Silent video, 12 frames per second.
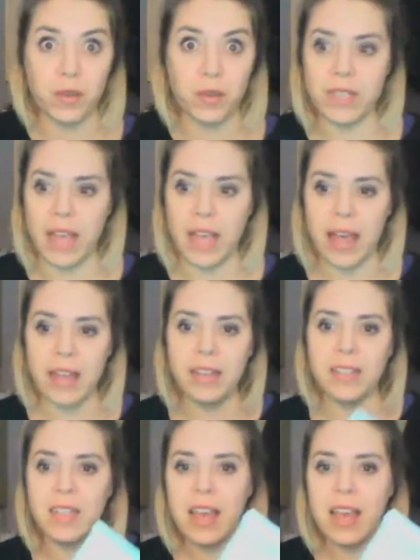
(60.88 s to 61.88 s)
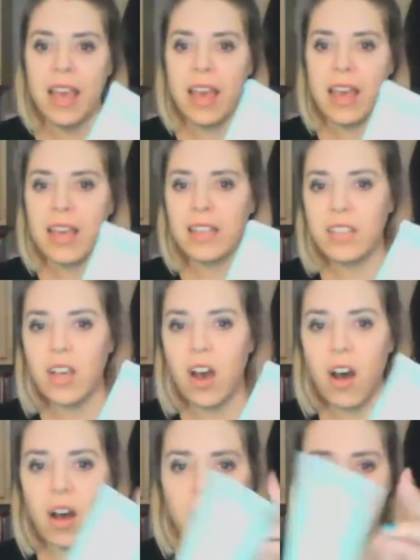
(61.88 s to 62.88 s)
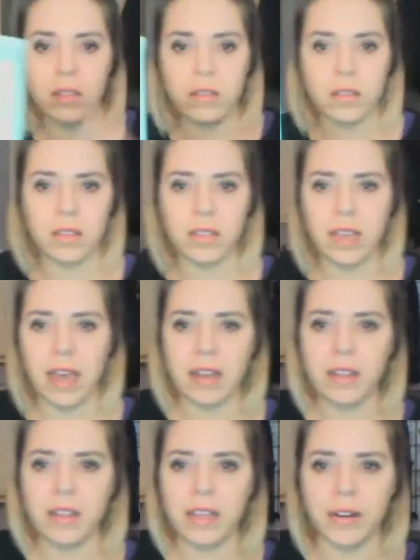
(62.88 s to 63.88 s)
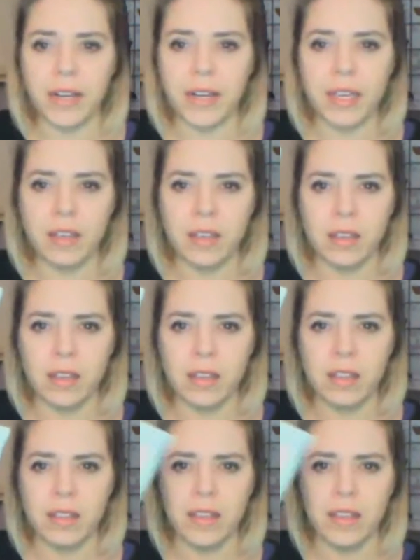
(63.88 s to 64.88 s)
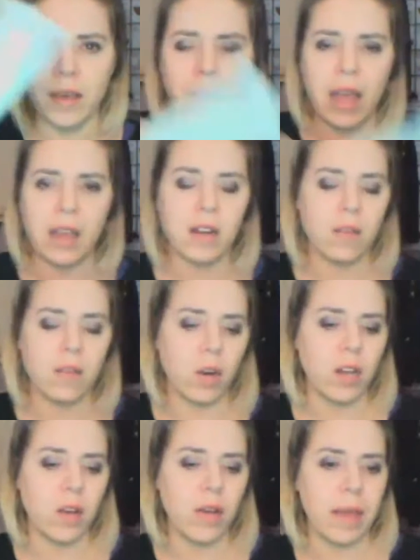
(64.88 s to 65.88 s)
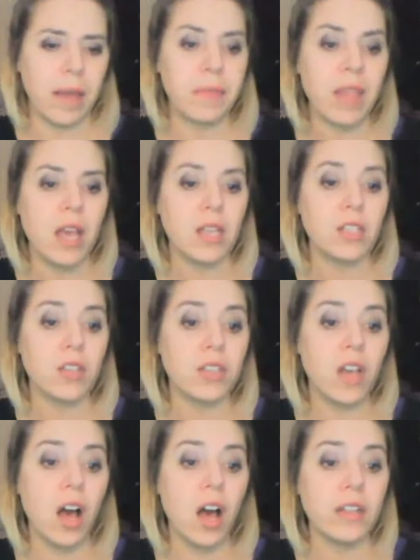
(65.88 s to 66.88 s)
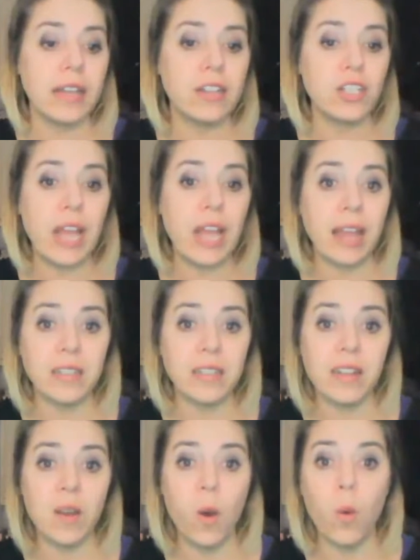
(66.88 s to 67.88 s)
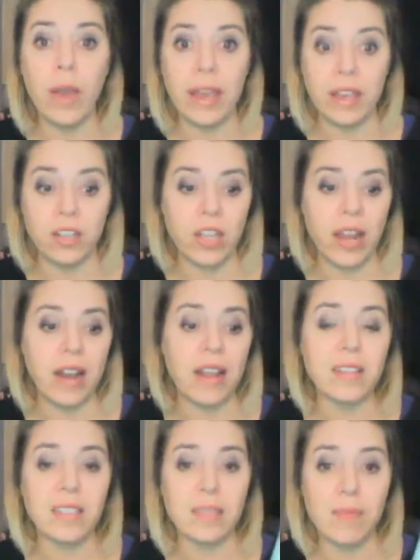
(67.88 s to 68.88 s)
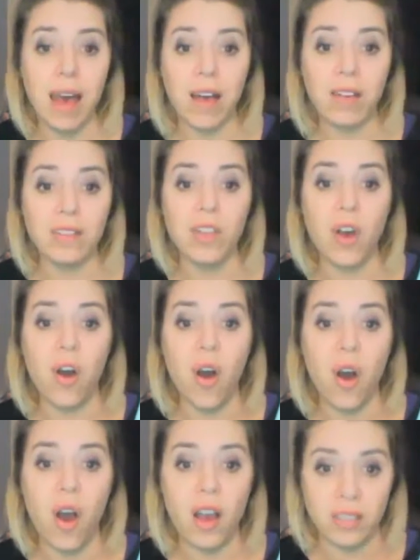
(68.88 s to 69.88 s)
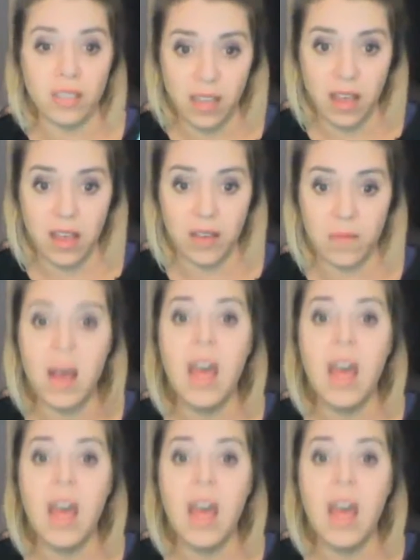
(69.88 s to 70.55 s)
scent. It's called, it's kind of glary. Yep, not going to work. Okay, so it's called Enchanted Wish, and it smells awesome.